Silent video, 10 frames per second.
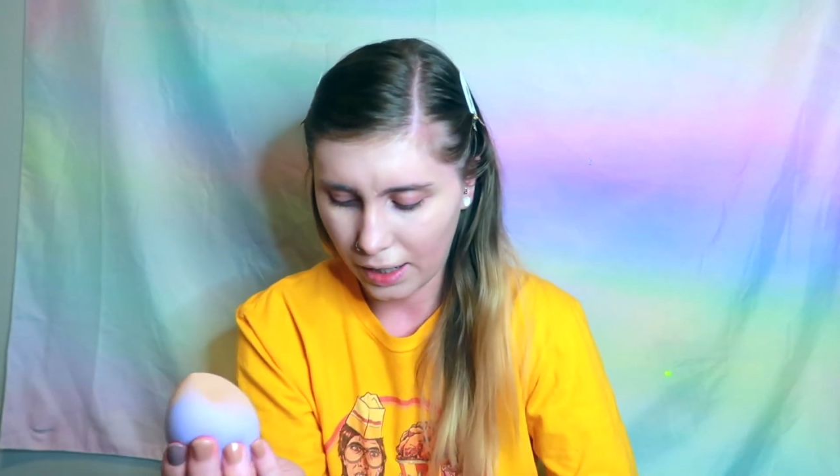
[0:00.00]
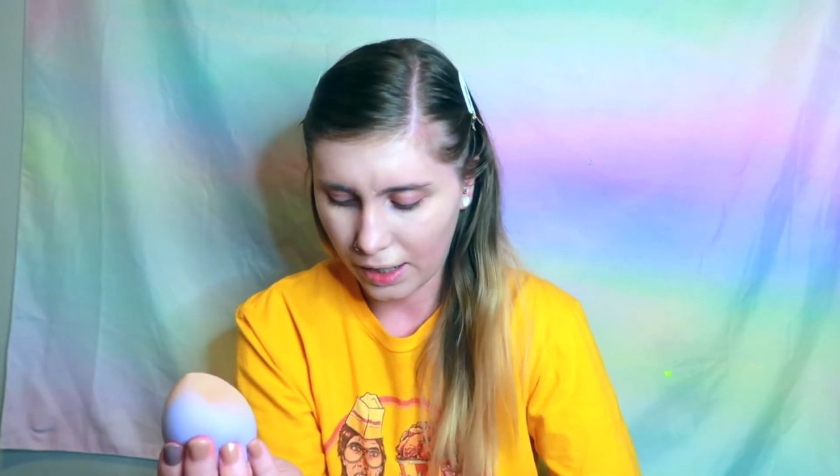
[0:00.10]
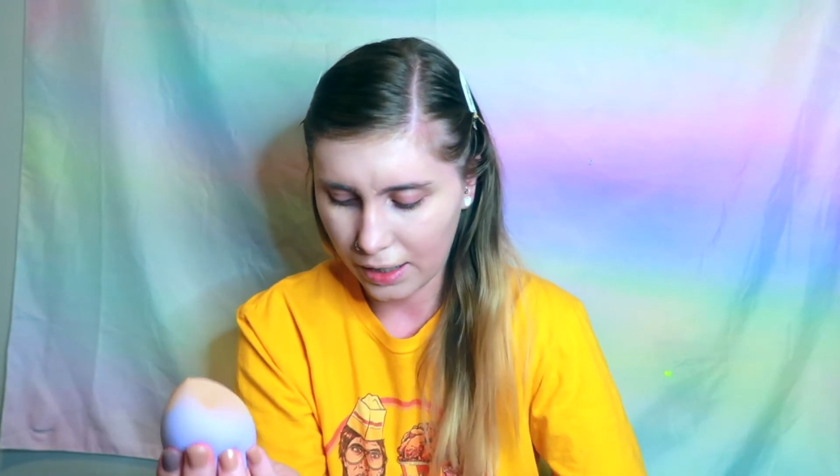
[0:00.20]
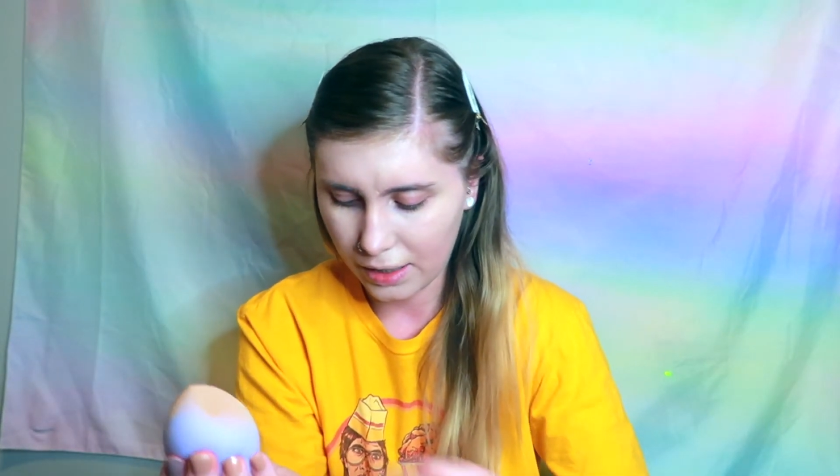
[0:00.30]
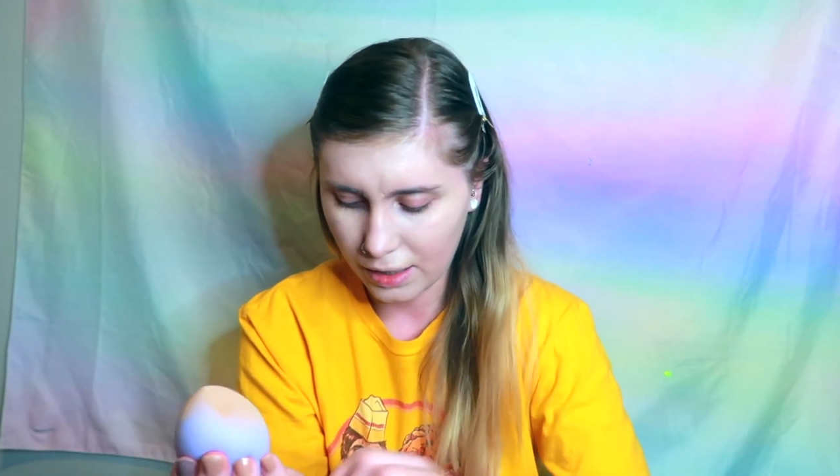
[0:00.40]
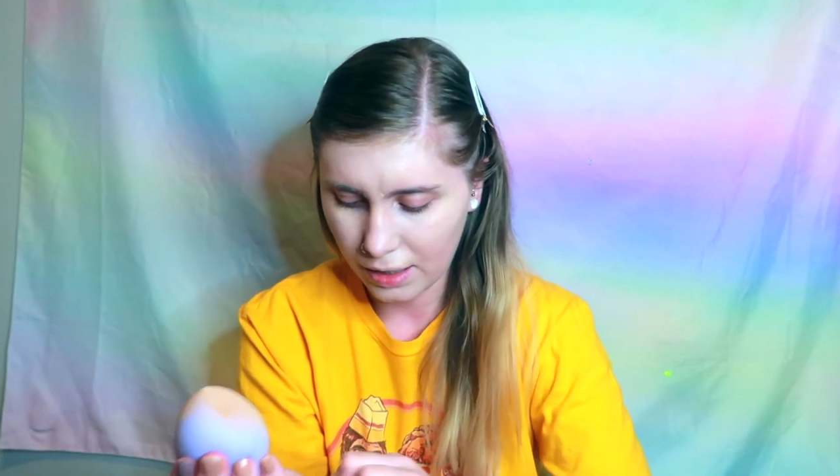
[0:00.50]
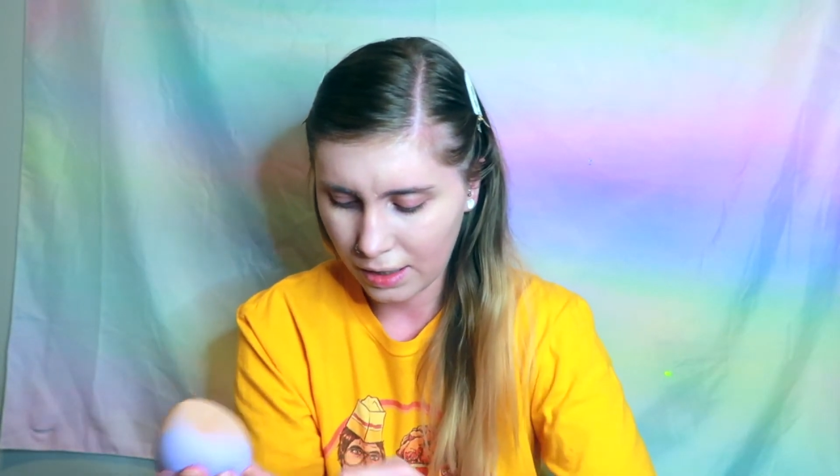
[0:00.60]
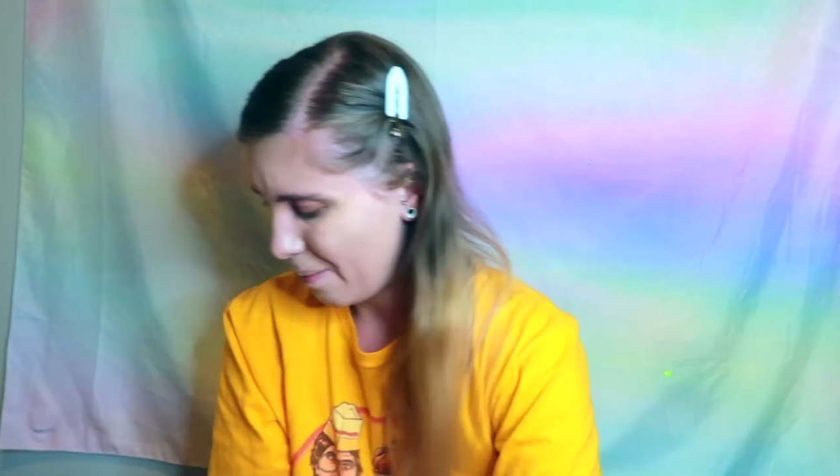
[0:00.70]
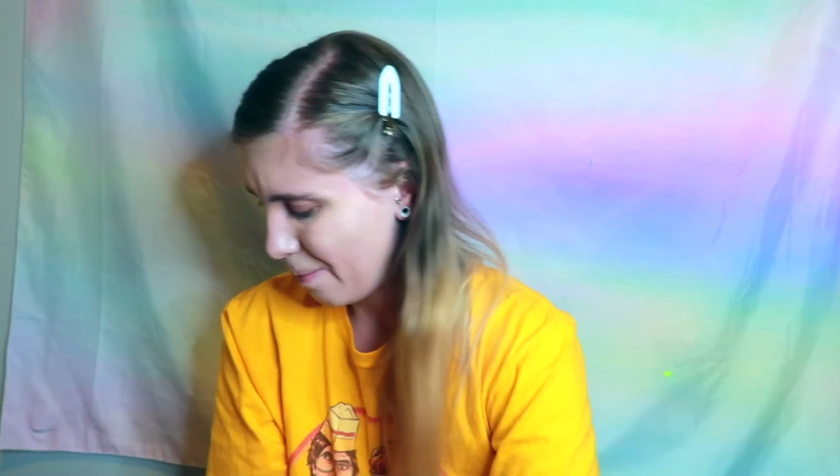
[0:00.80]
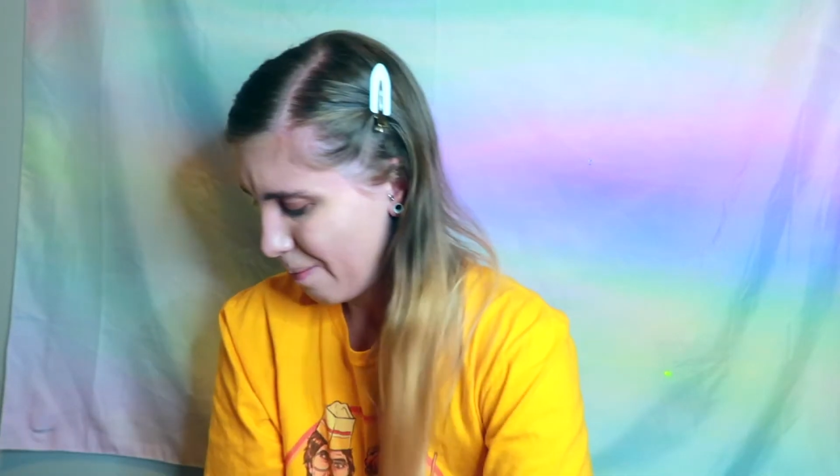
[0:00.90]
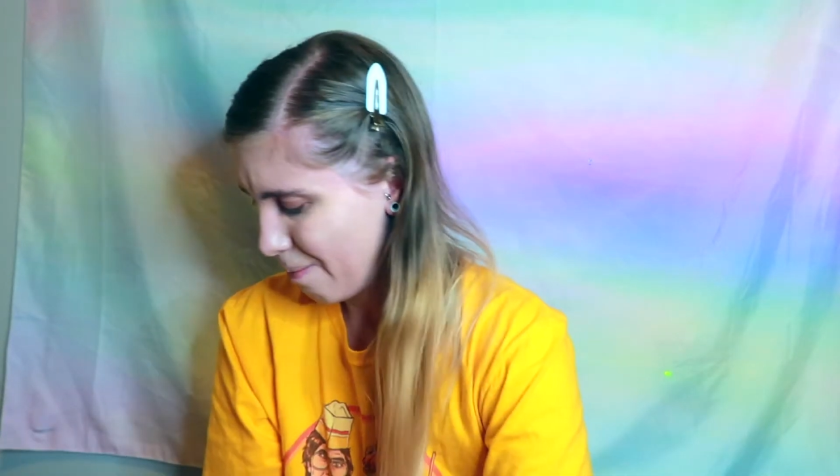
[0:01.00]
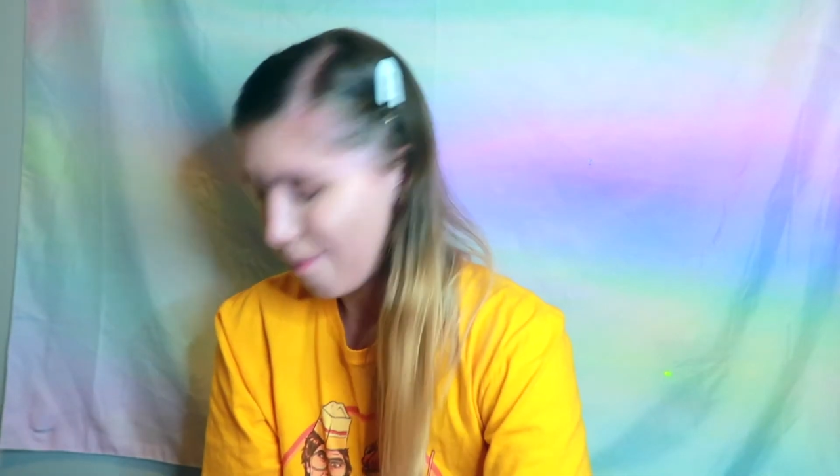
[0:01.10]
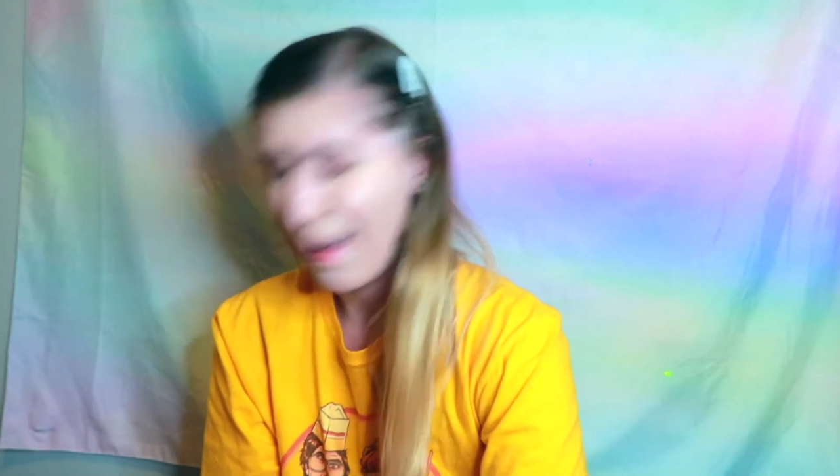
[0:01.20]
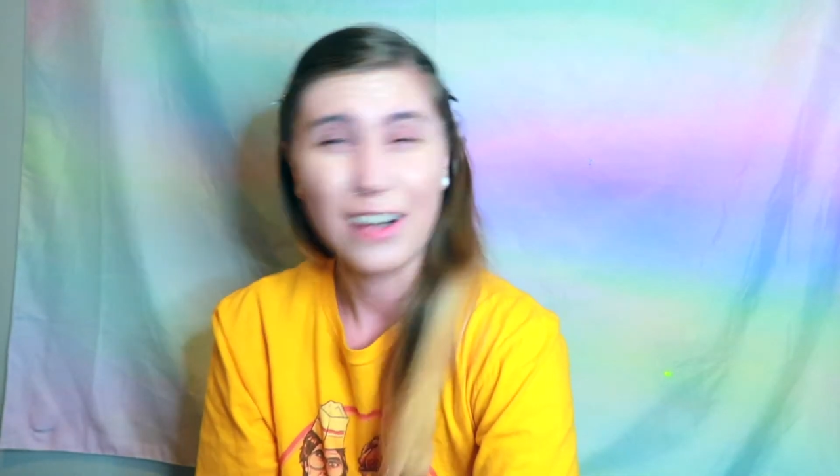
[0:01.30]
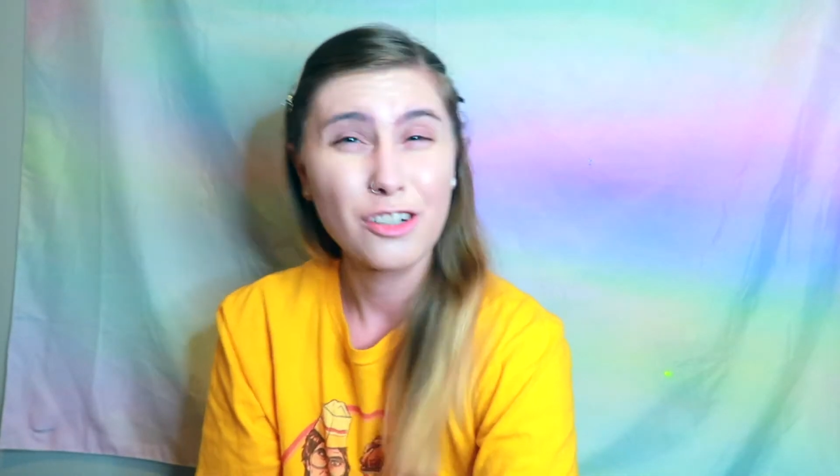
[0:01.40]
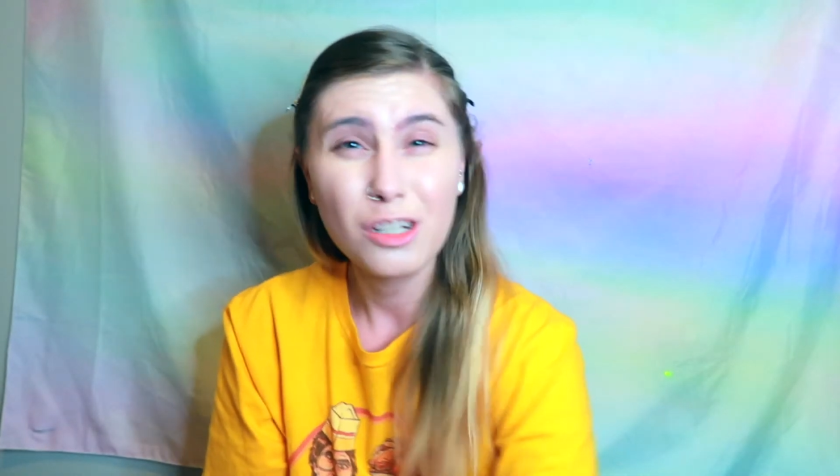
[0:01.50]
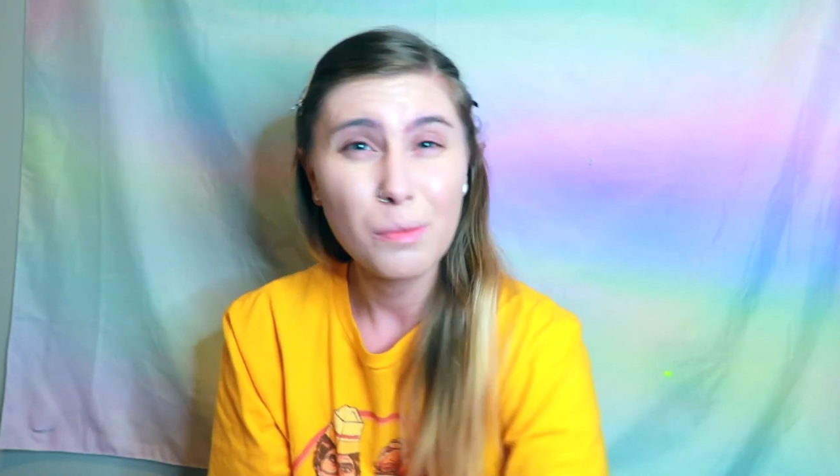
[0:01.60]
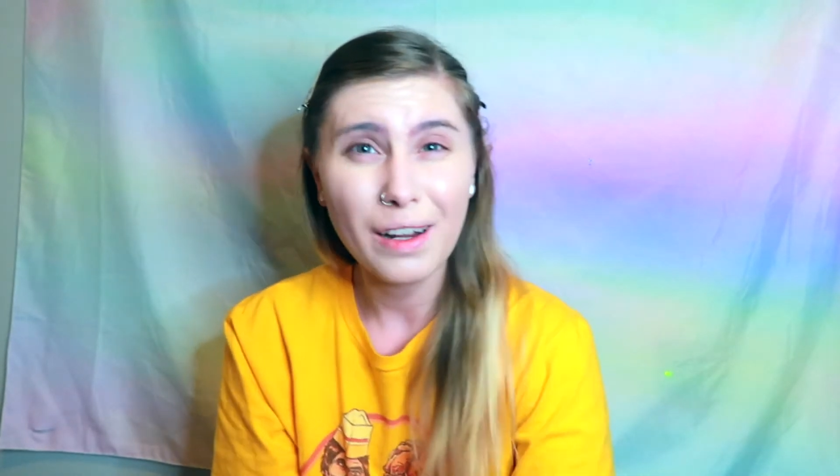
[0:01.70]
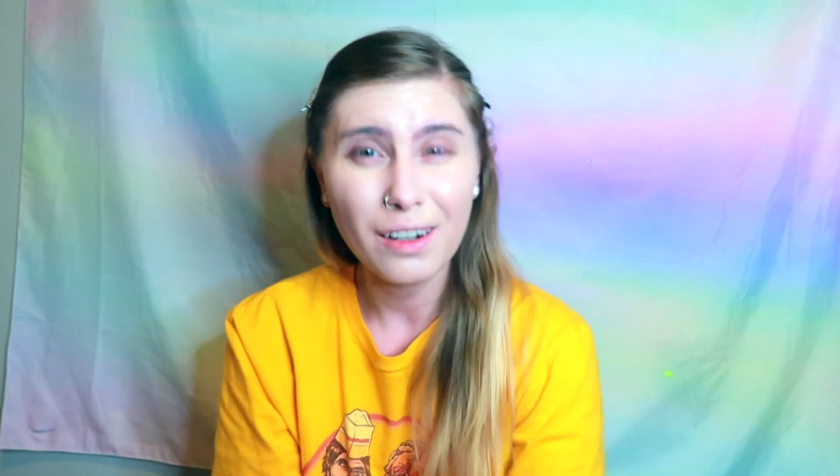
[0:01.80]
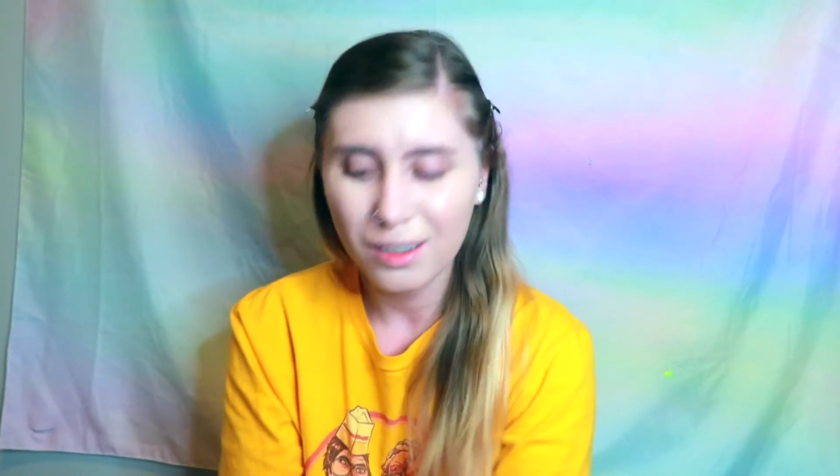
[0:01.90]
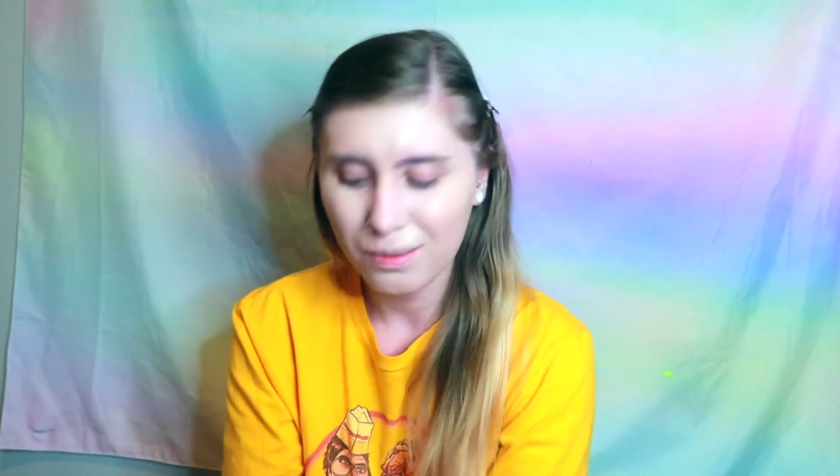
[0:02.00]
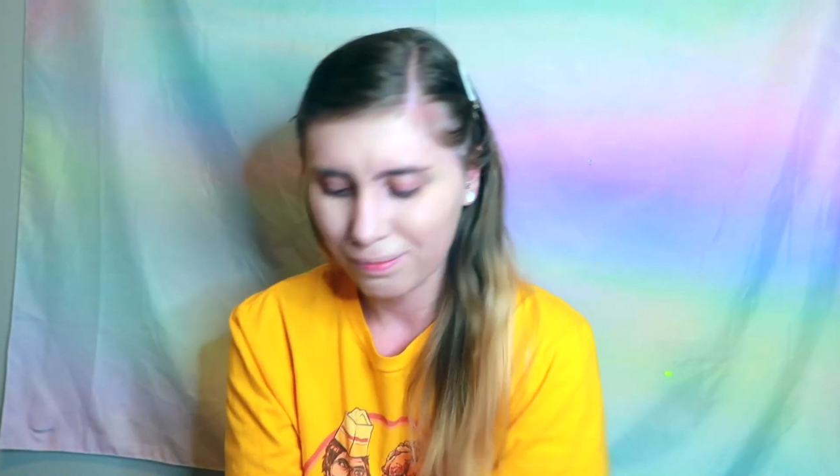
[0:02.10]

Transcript: it matches better,